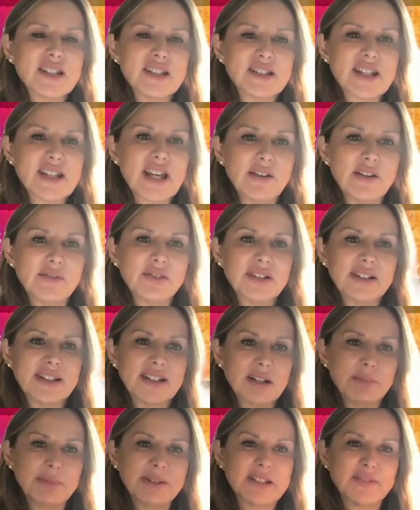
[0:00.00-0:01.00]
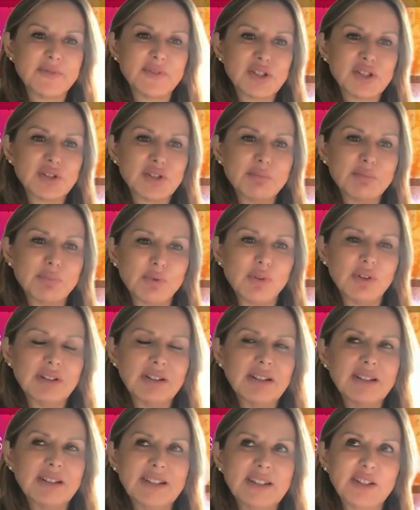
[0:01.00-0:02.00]
it, to have a little bit of a support.
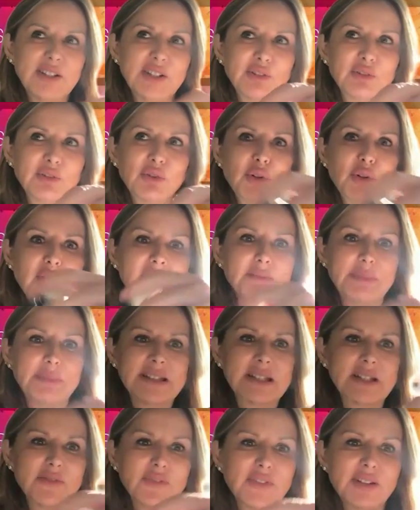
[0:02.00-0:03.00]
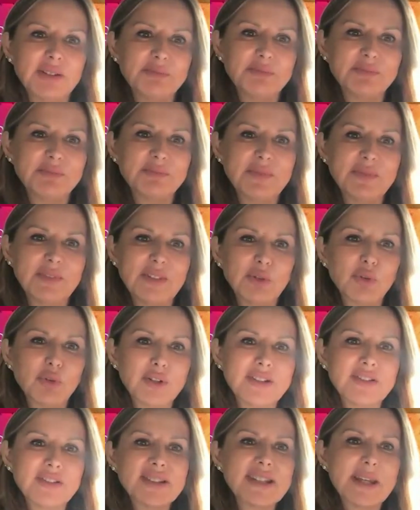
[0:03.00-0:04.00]
You're all in
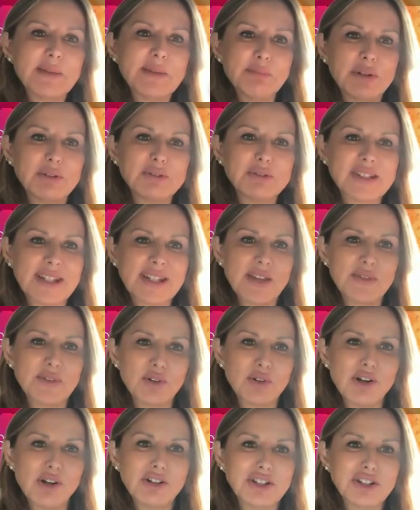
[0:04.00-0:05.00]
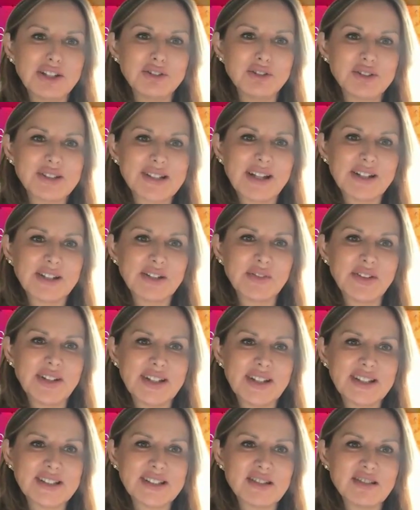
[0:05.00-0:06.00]
the same boat together, aren't you? Kind of
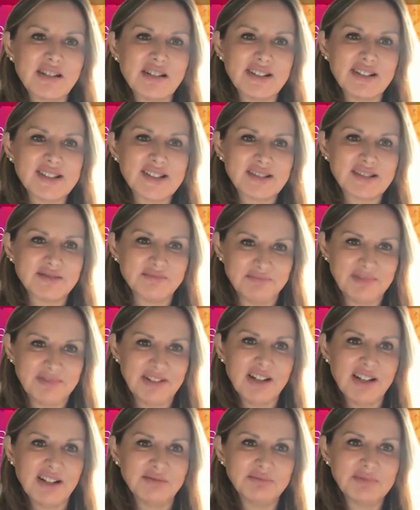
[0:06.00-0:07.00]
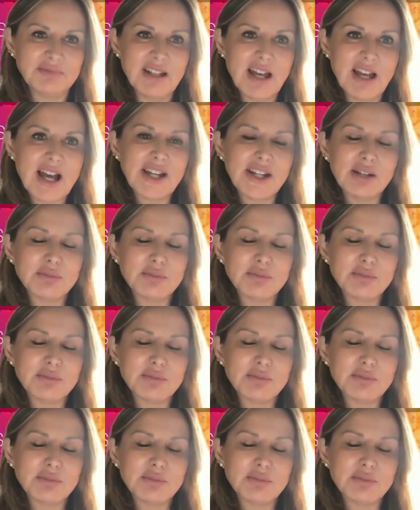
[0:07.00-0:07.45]
thing. It's nice. Yeah. And,